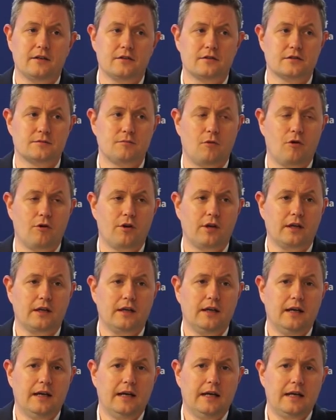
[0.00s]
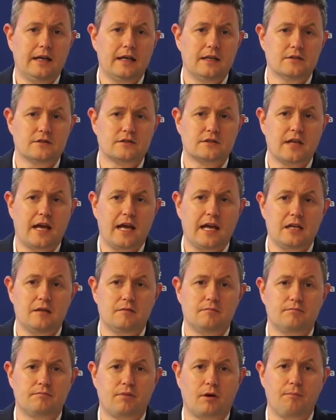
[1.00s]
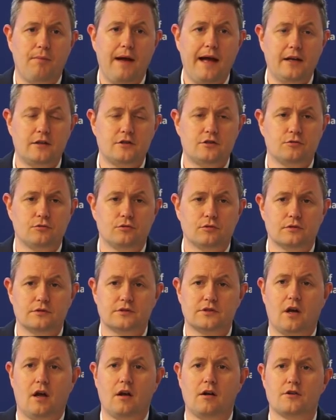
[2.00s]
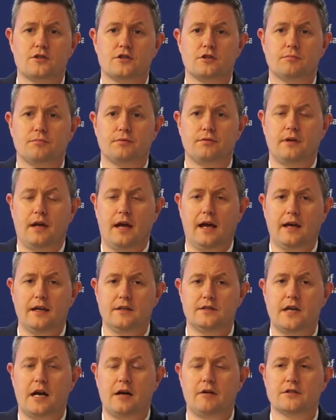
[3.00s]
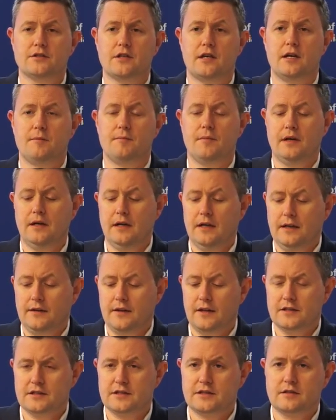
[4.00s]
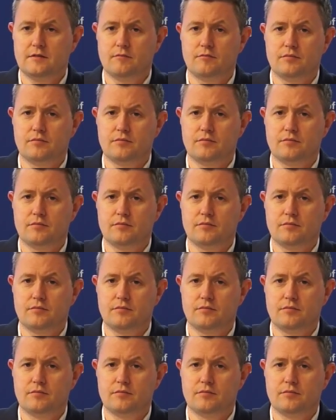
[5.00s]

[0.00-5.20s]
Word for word: here this morning is a perpetual scholarship uh, in Terry's name. This